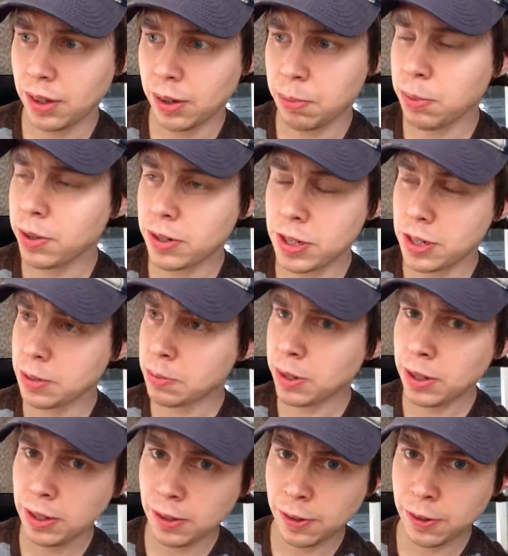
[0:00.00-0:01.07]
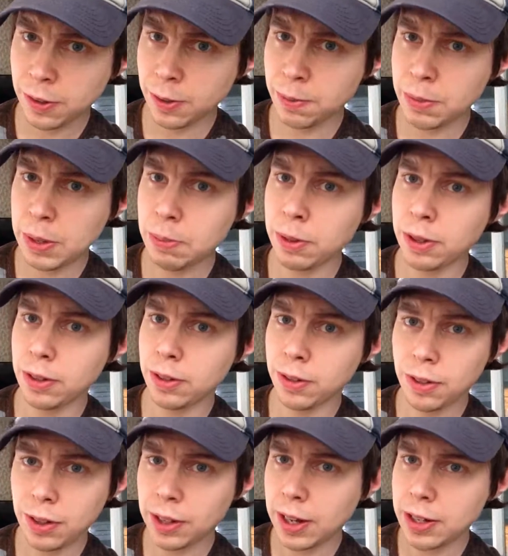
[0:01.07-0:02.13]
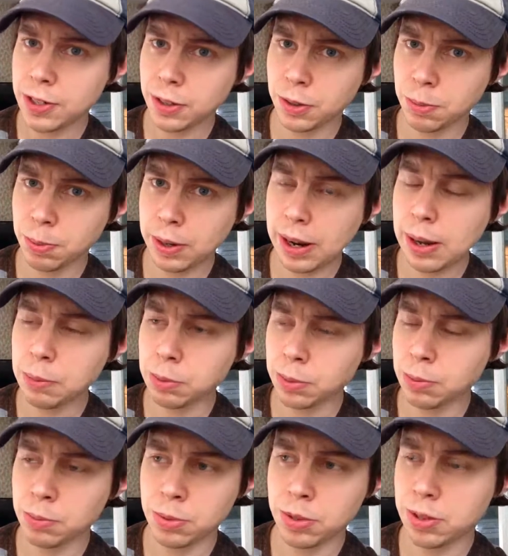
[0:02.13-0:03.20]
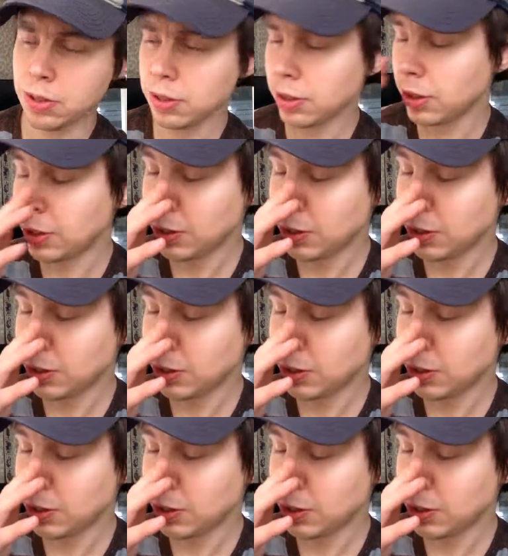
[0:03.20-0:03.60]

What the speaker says: amongst many other maybe neurological problems.